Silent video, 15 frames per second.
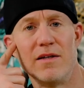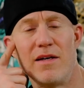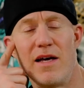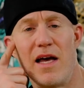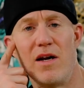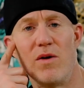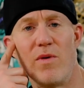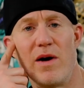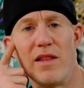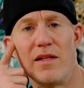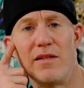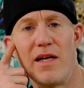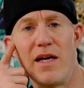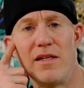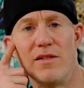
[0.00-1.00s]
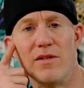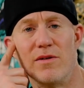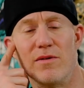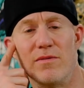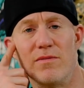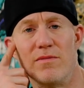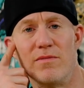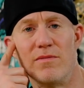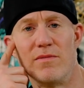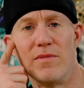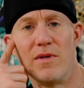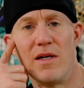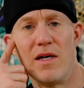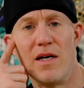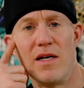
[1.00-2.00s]
in a way that they do.
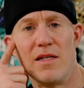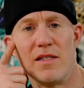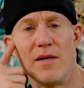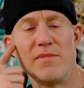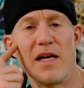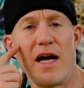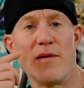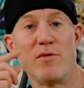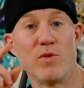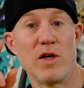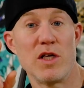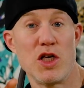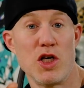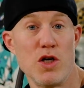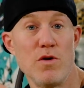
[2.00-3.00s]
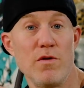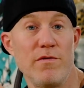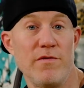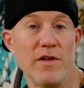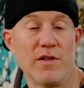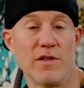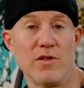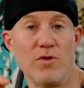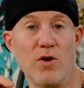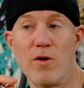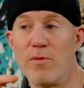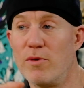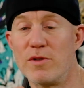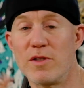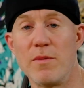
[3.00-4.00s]
Sometimes what you feel is
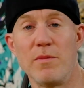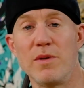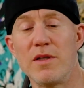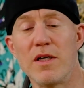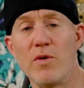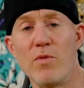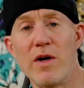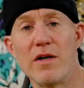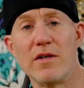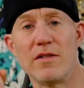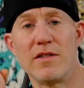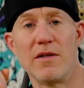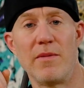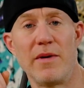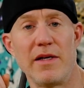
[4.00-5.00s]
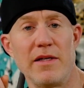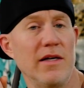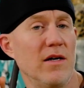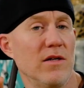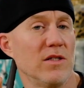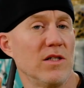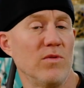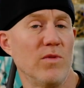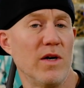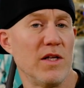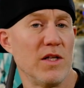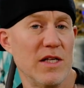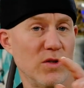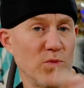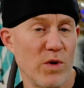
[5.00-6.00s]
normal is completely weird to somebody else, and what
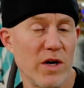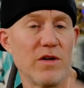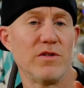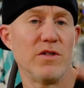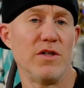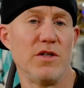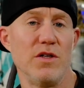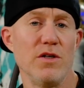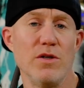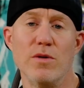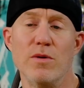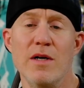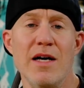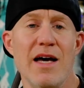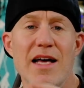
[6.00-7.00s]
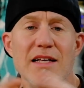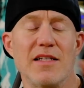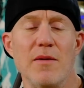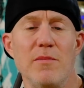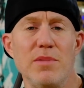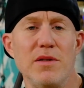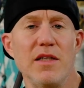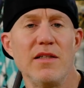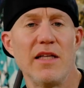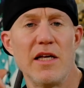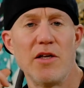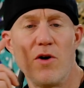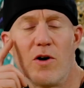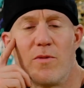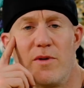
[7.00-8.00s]
is weird to you is completely
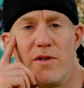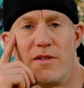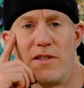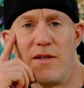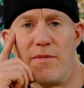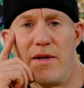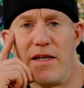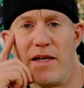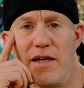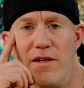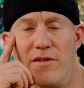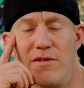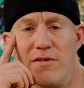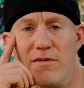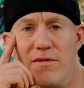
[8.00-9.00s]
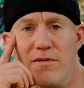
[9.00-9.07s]
normal to somebody else.